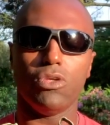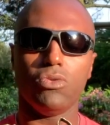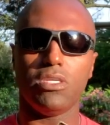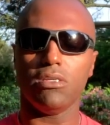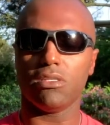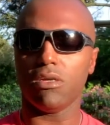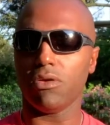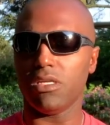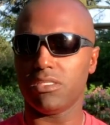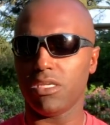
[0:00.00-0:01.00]
a
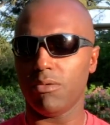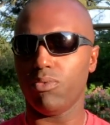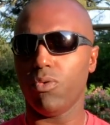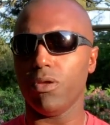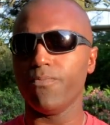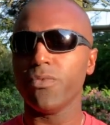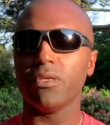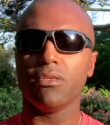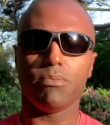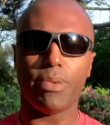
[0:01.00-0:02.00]
utilitarian standpoint,
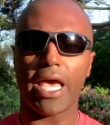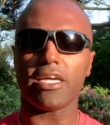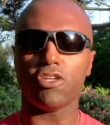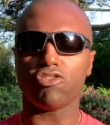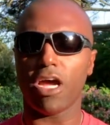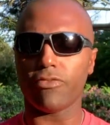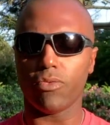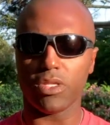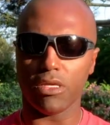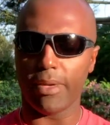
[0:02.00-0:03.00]
pack and travel
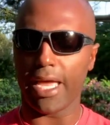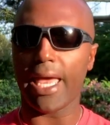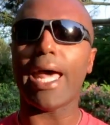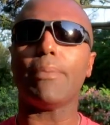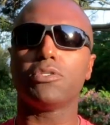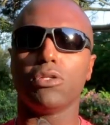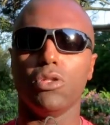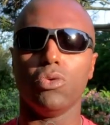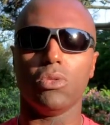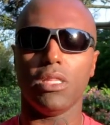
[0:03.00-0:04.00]
with them. I
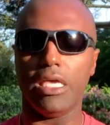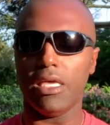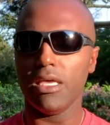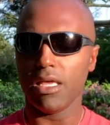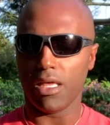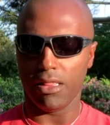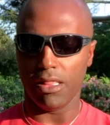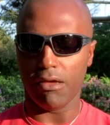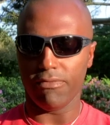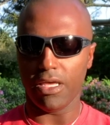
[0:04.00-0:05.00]
absolutely
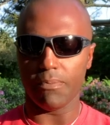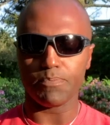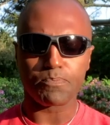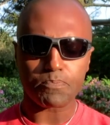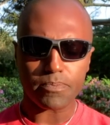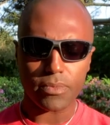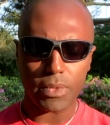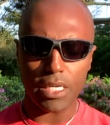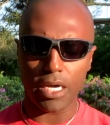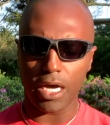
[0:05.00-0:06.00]
love them.
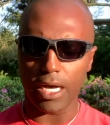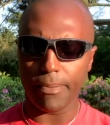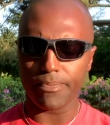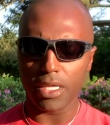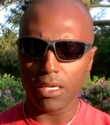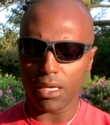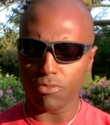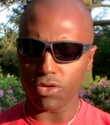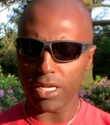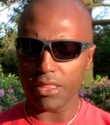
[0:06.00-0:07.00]
I'm
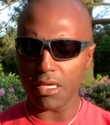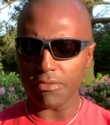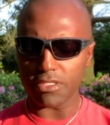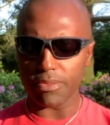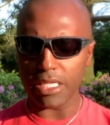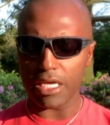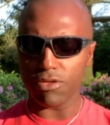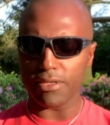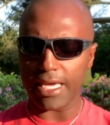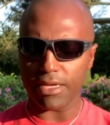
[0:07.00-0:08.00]
trying to think of some of the
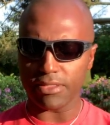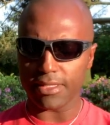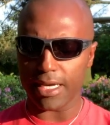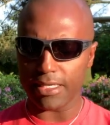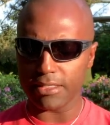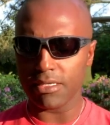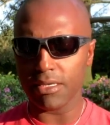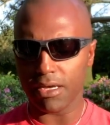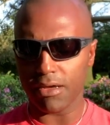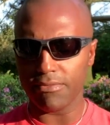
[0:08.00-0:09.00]
other downsides
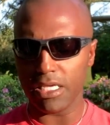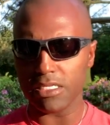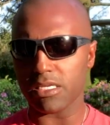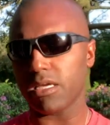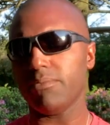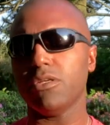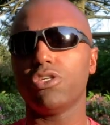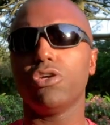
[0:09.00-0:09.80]
of these. Like, I'm going to